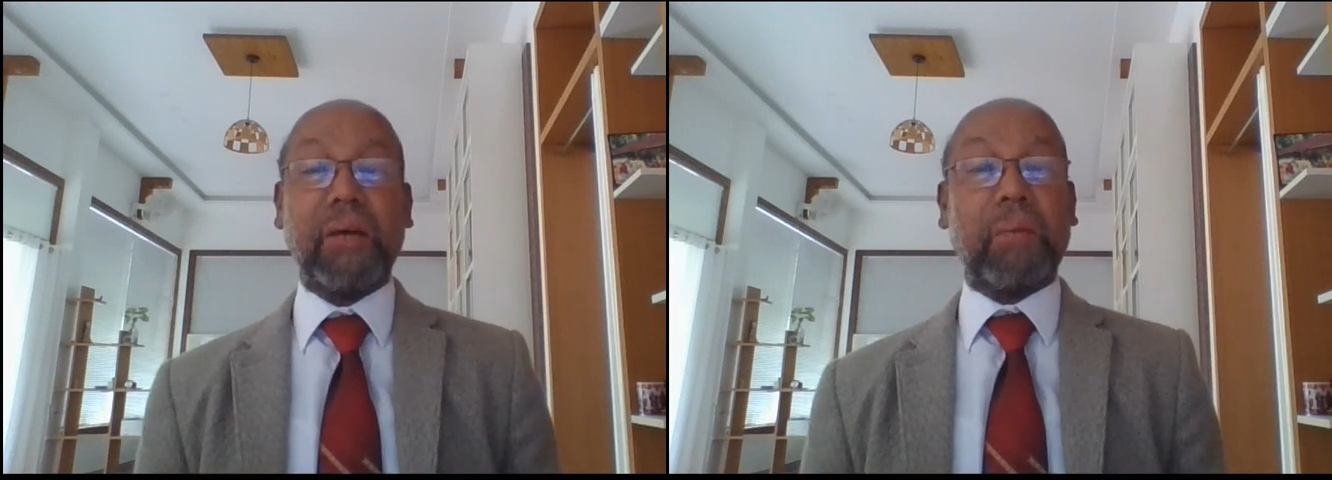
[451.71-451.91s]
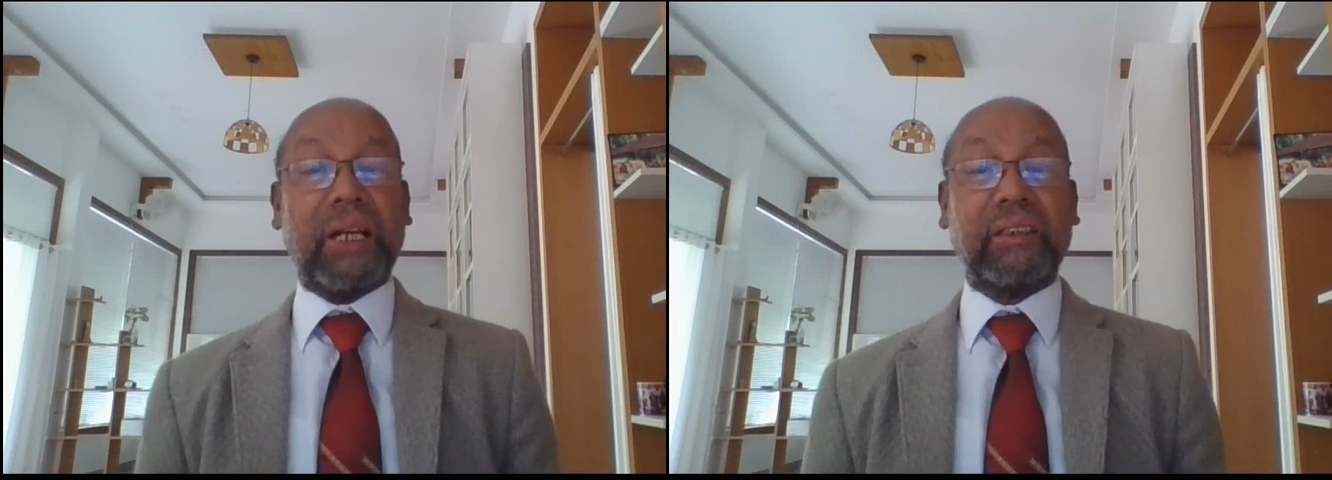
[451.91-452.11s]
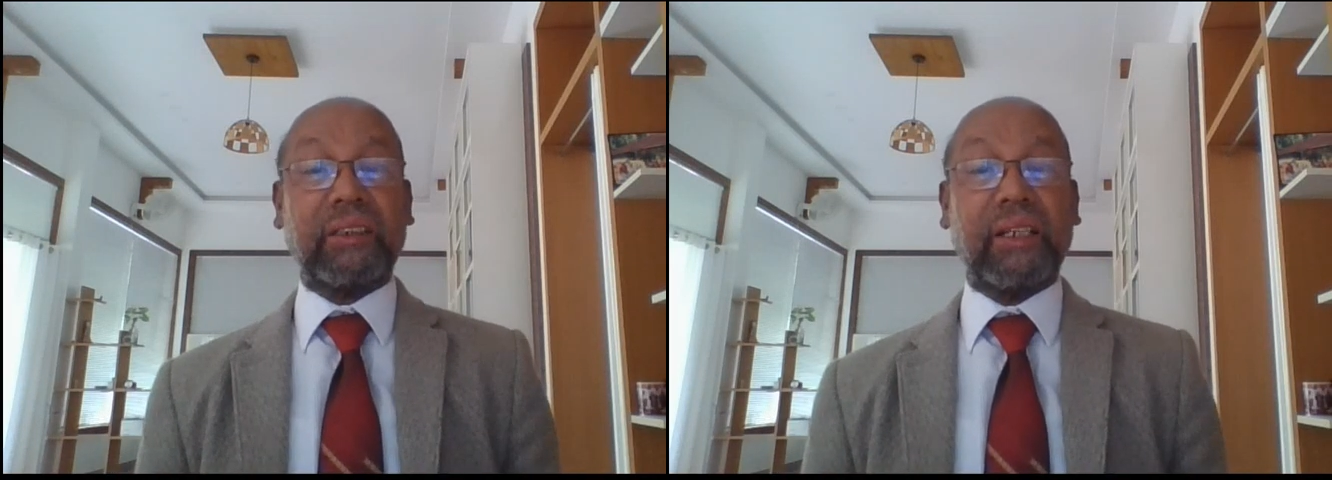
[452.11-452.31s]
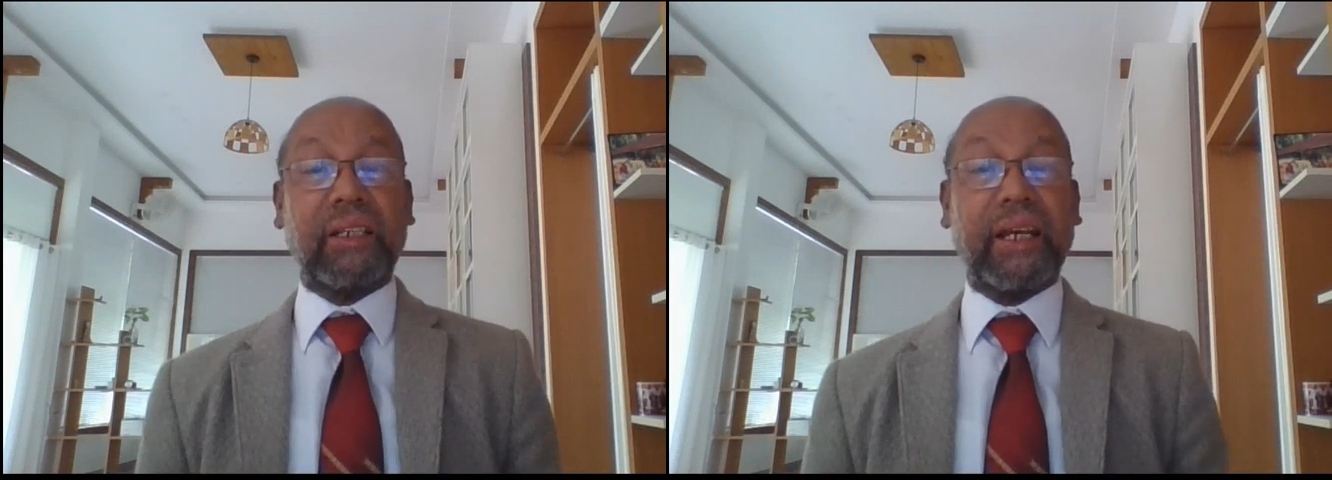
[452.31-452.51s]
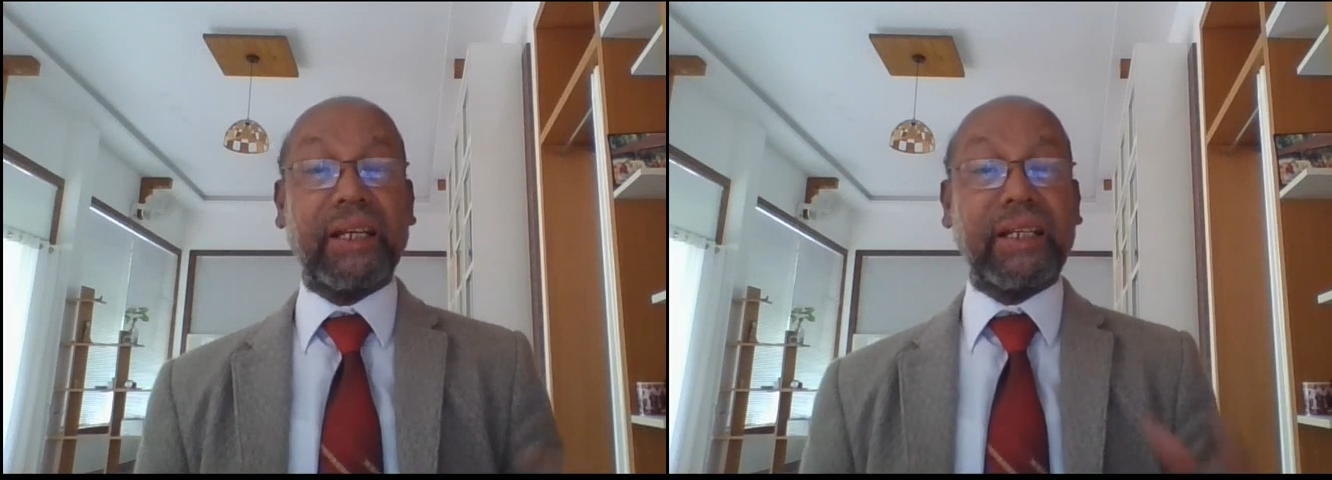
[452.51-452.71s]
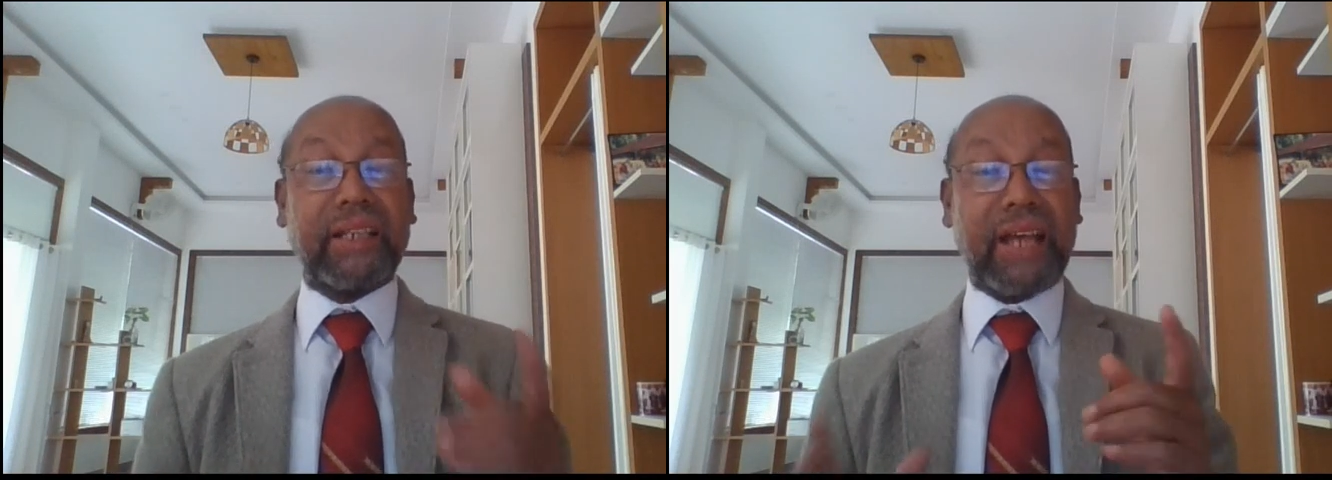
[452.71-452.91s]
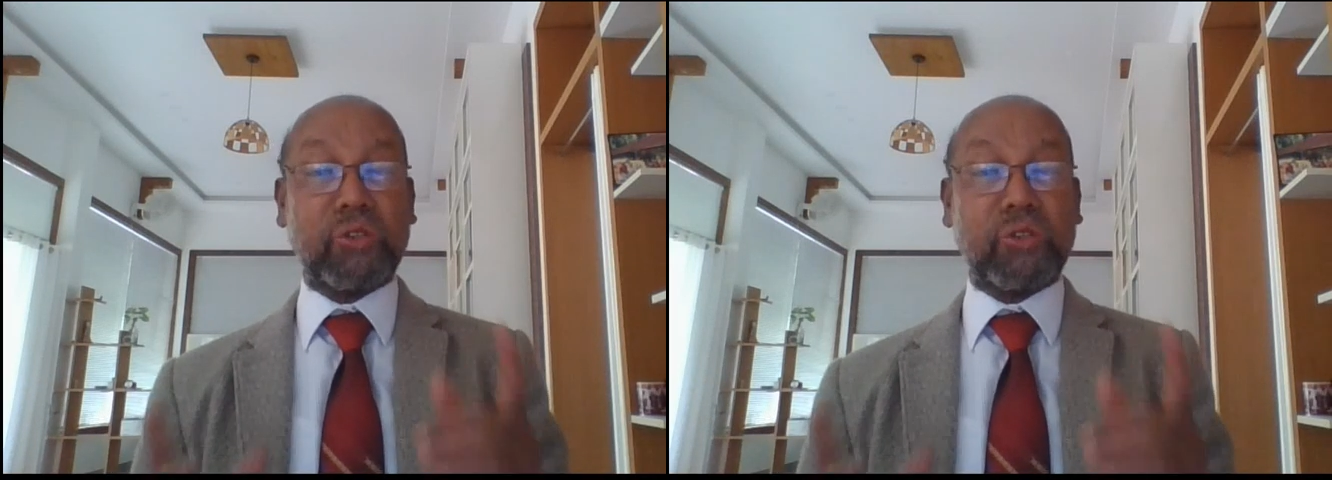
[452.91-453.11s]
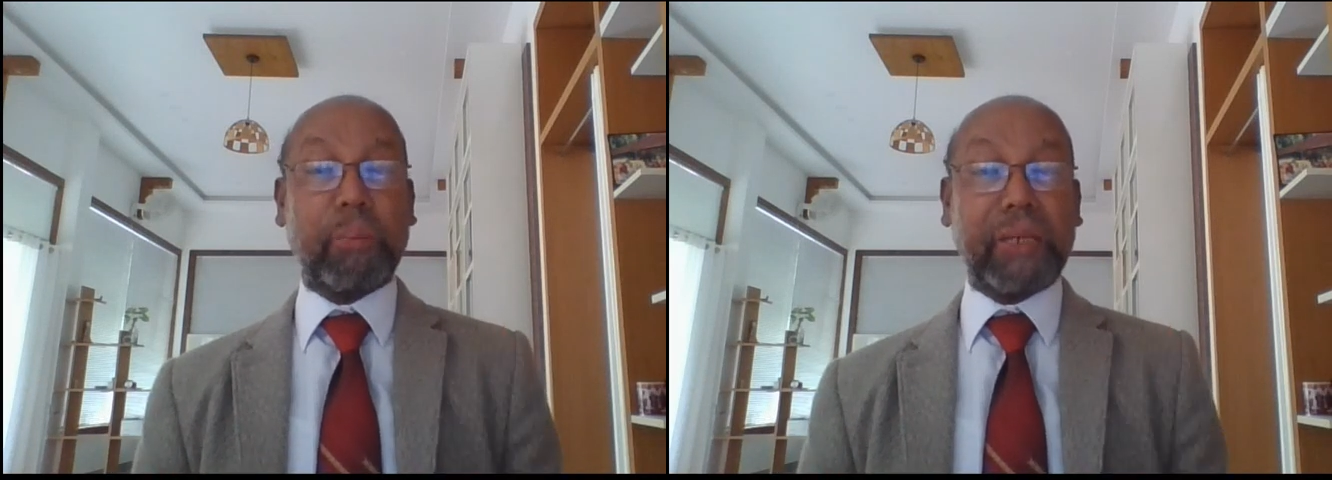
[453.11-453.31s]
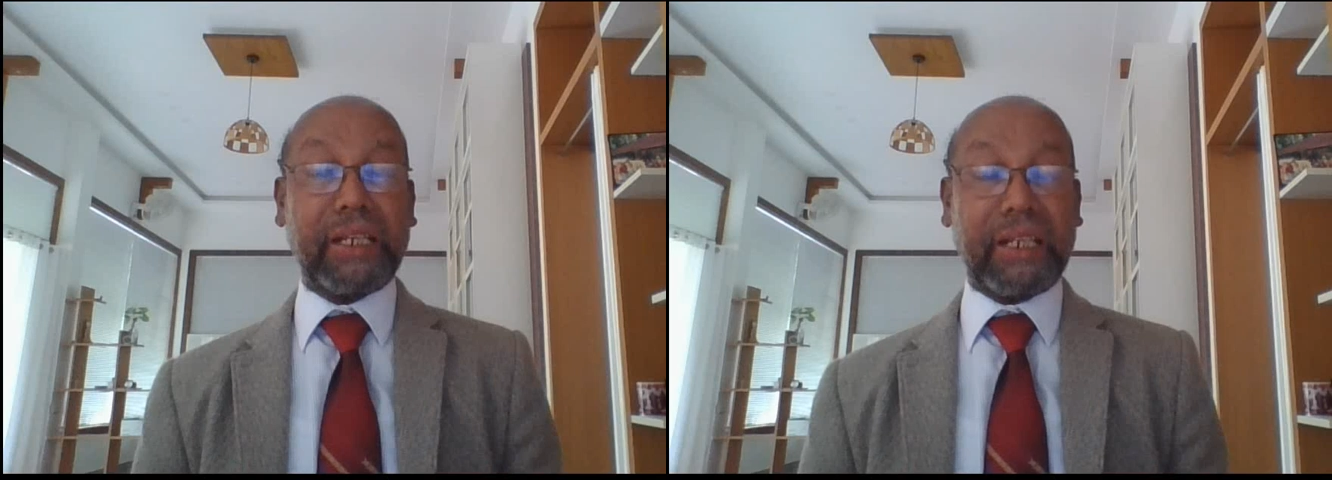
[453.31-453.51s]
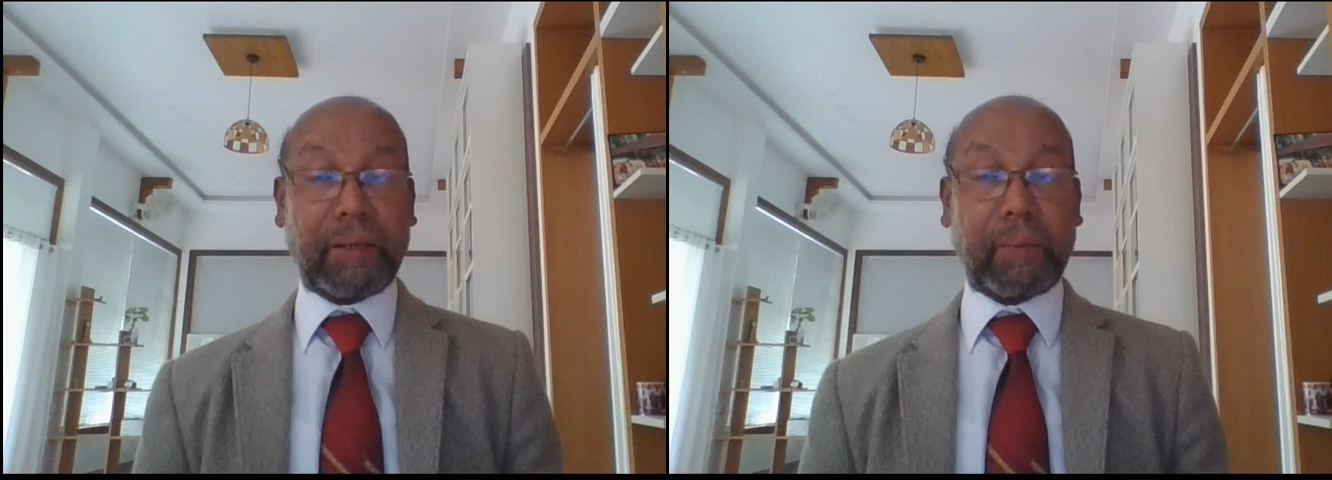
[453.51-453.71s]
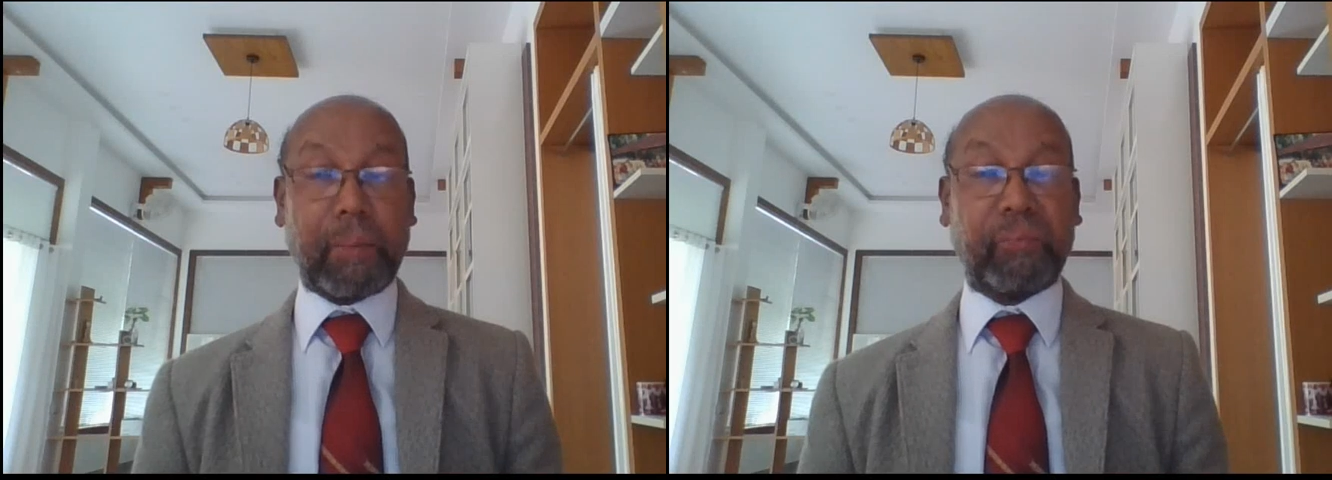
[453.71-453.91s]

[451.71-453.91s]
but it has no meaning.